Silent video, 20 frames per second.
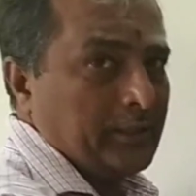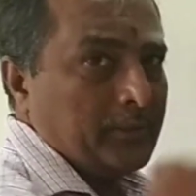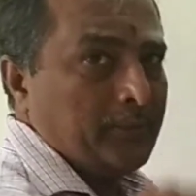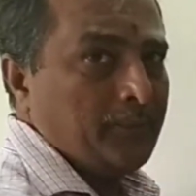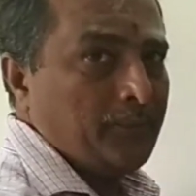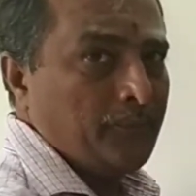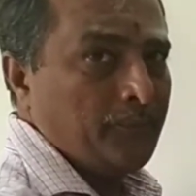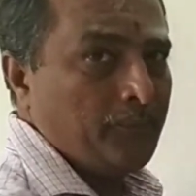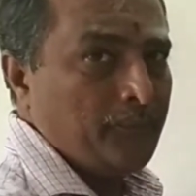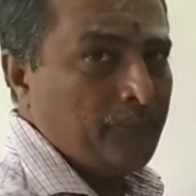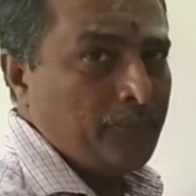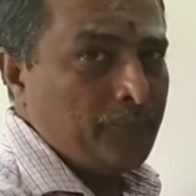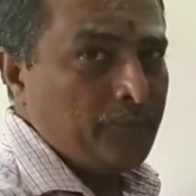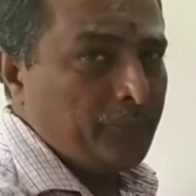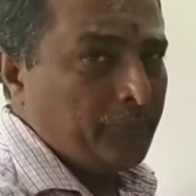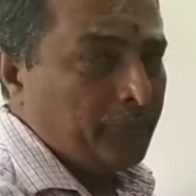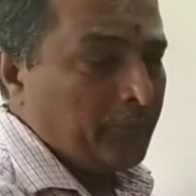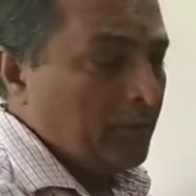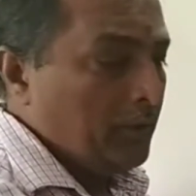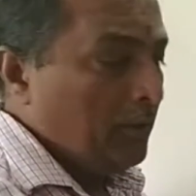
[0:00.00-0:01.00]
let us take
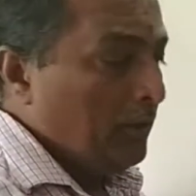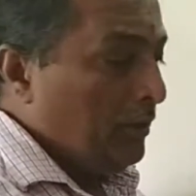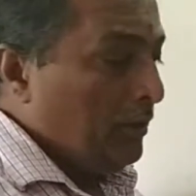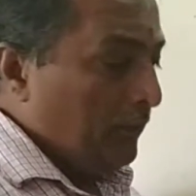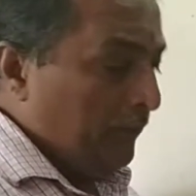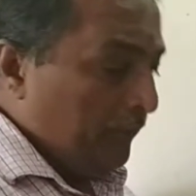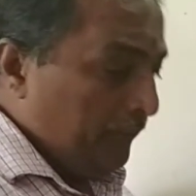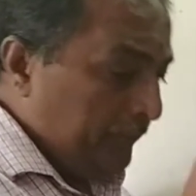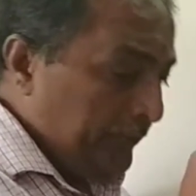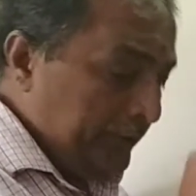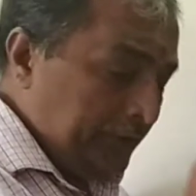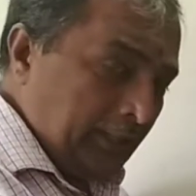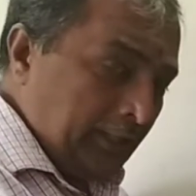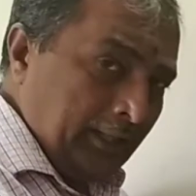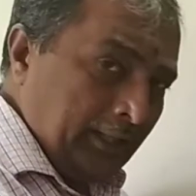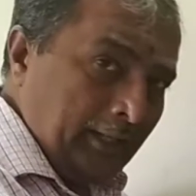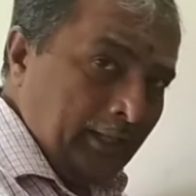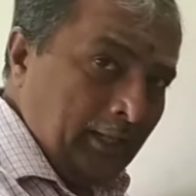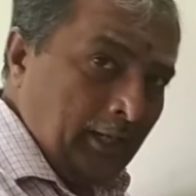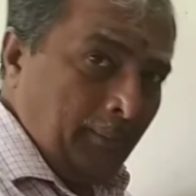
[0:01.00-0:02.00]
only the money flow
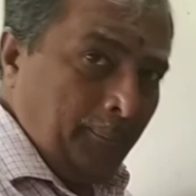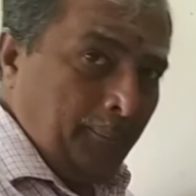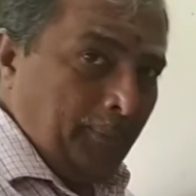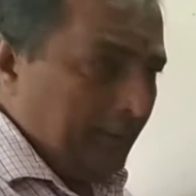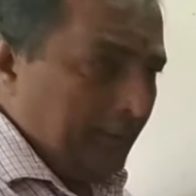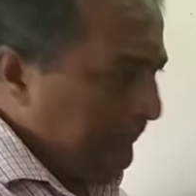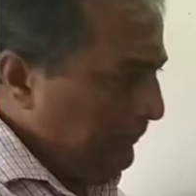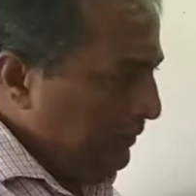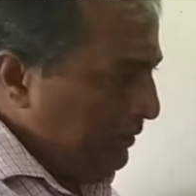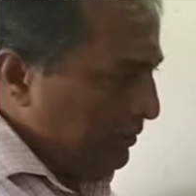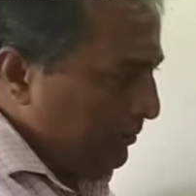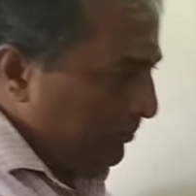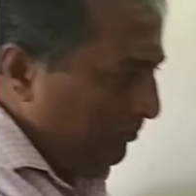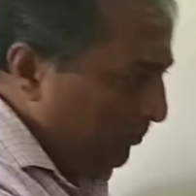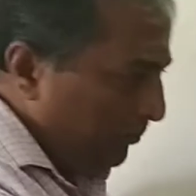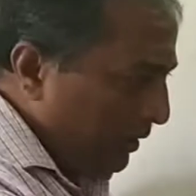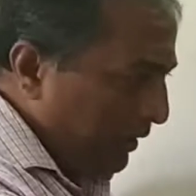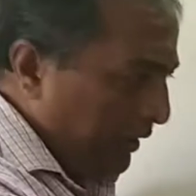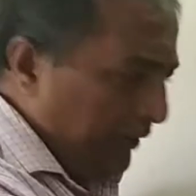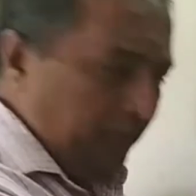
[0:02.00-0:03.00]
aspect, right?
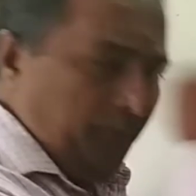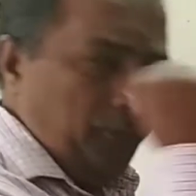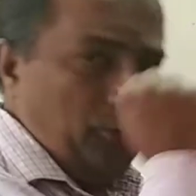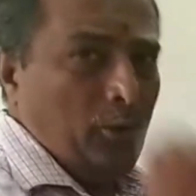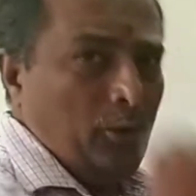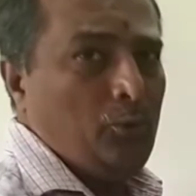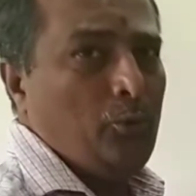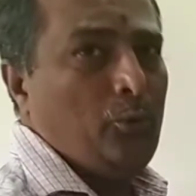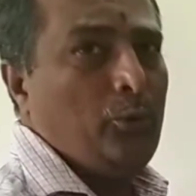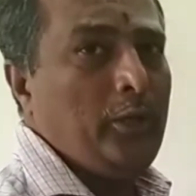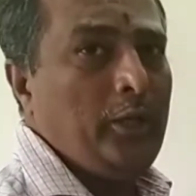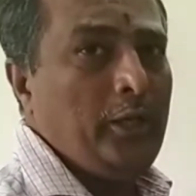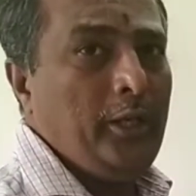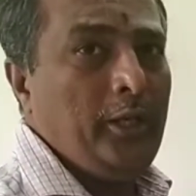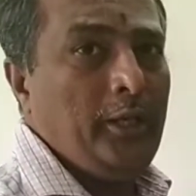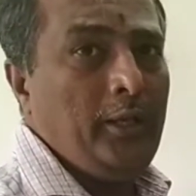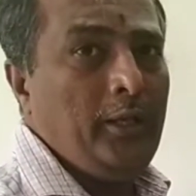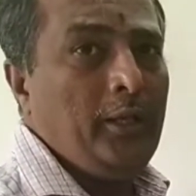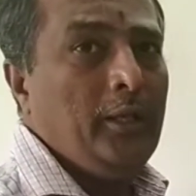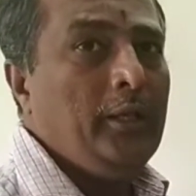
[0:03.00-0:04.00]

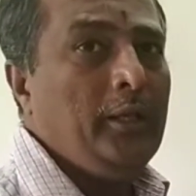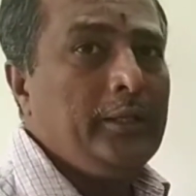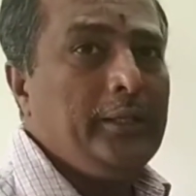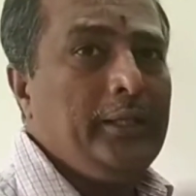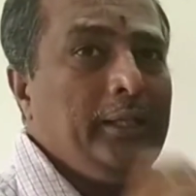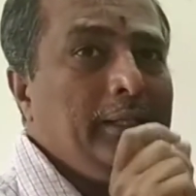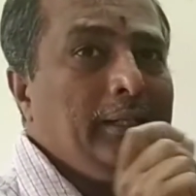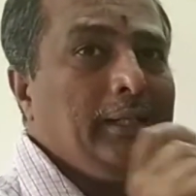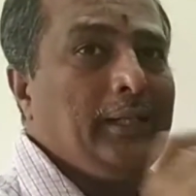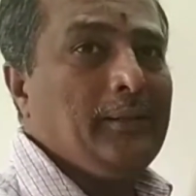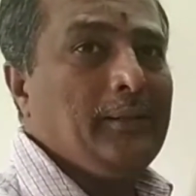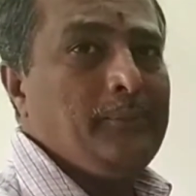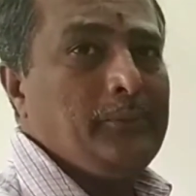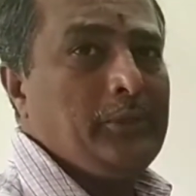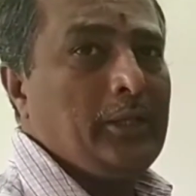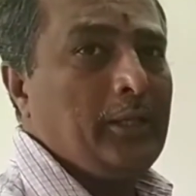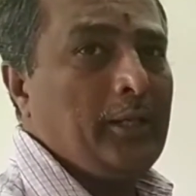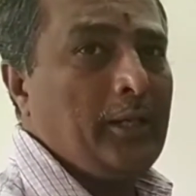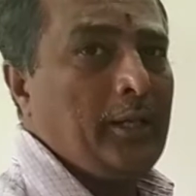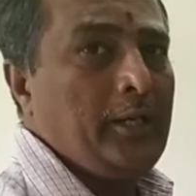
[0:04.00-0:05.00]
That means I am a
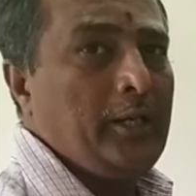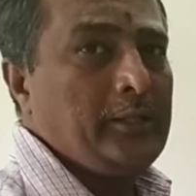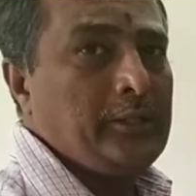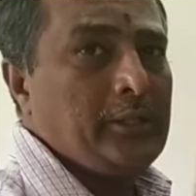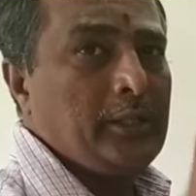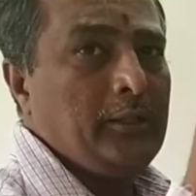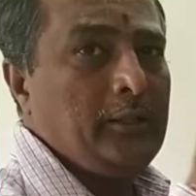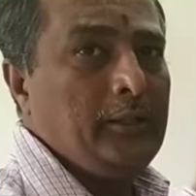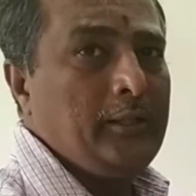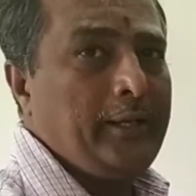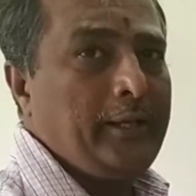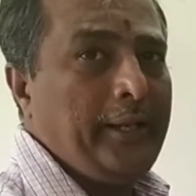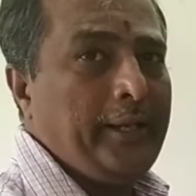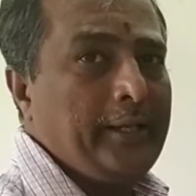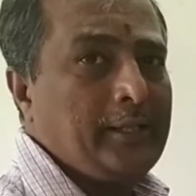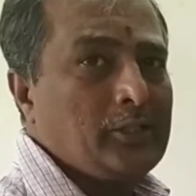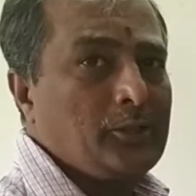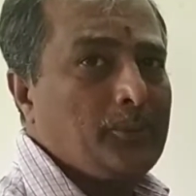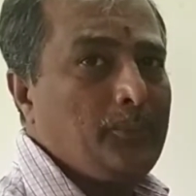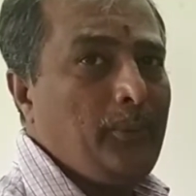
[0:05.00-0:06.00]
household sector,
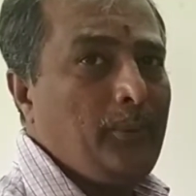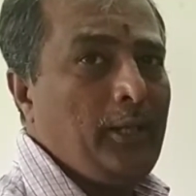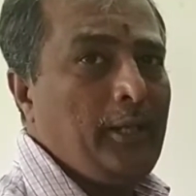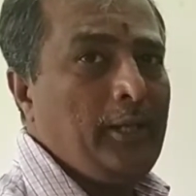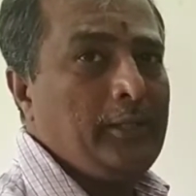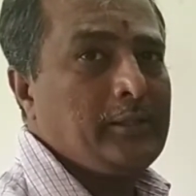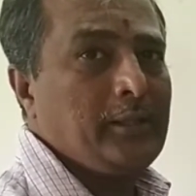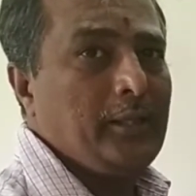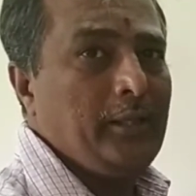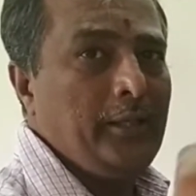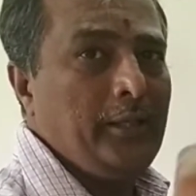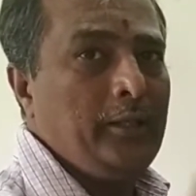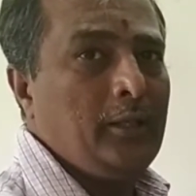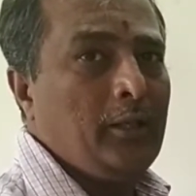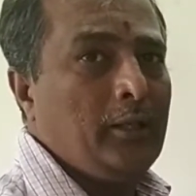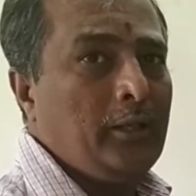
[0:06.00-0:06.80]
right?